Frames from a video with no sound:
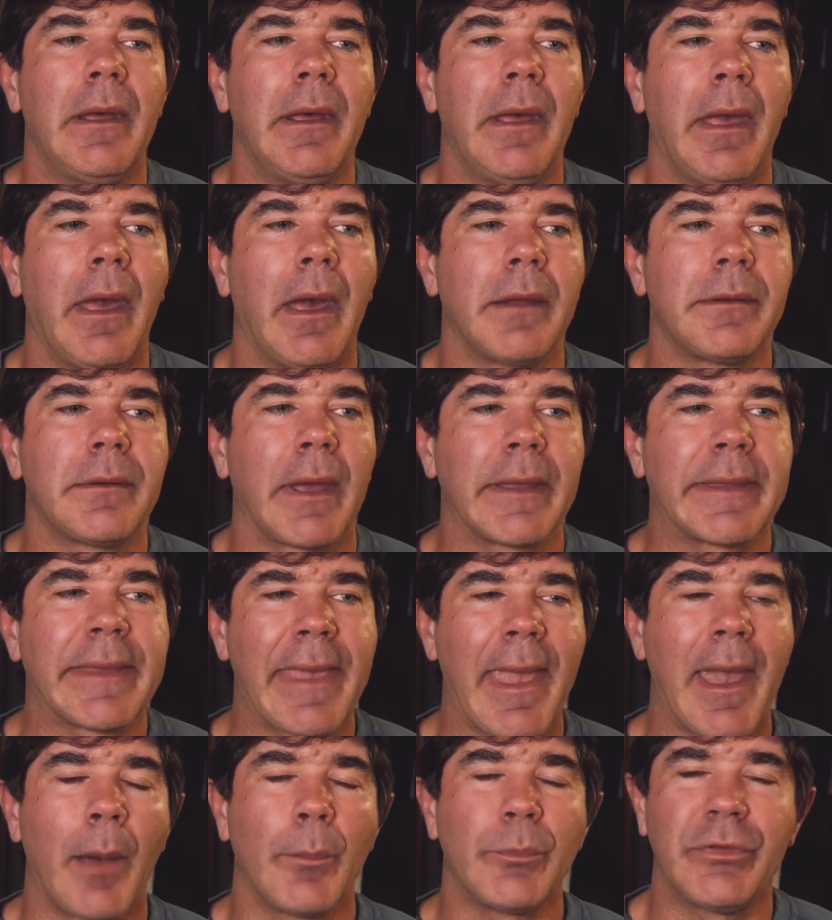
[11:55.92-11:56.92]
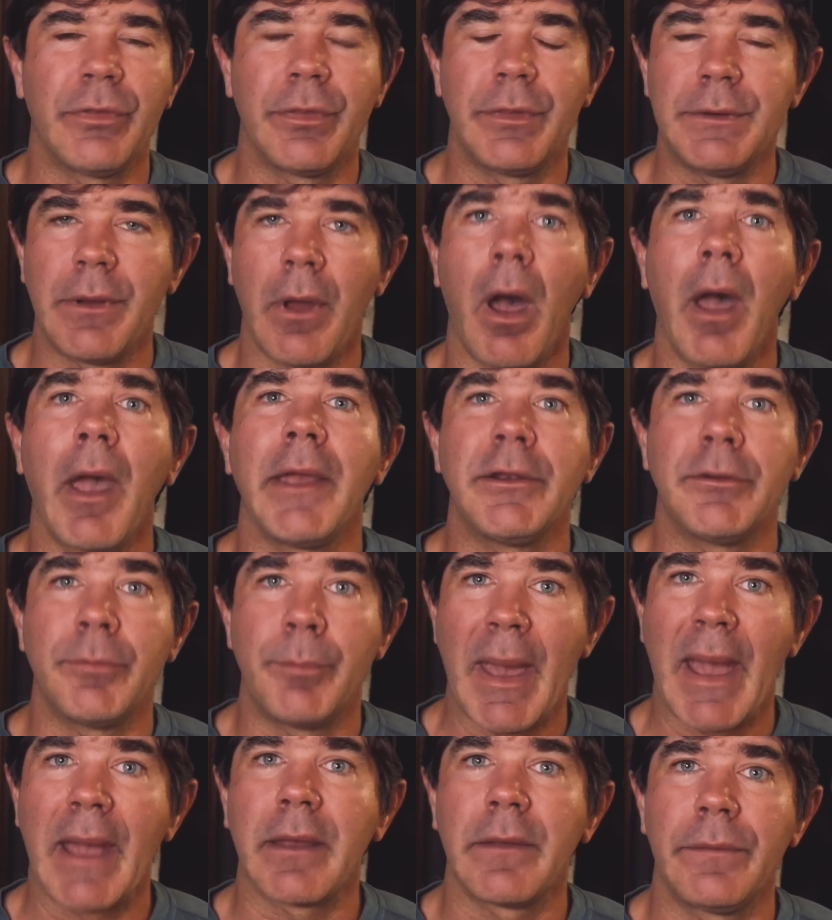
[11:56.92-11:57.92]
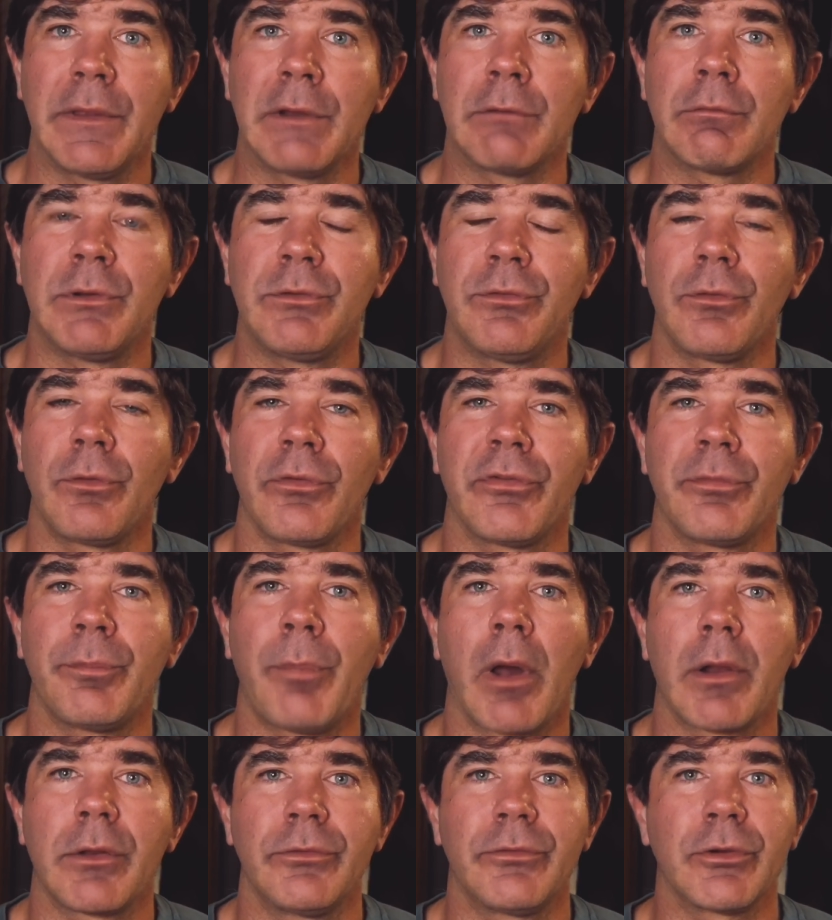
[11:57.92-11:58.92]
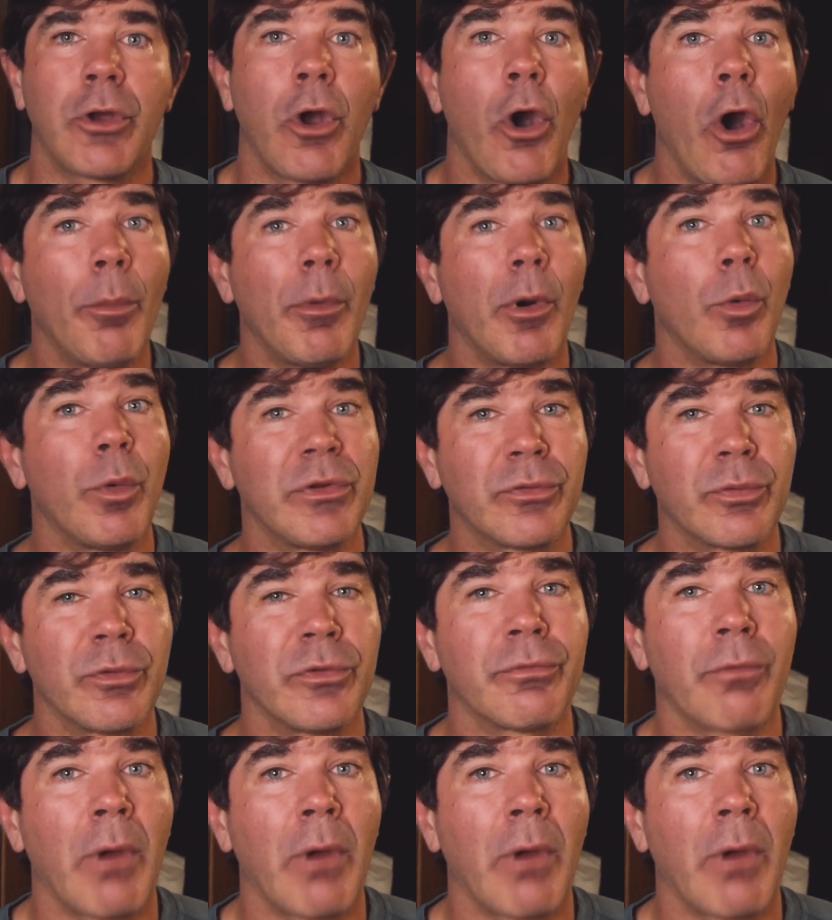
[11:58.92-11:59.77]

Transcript: and I camped the night back at the original spot in Tacoma, which was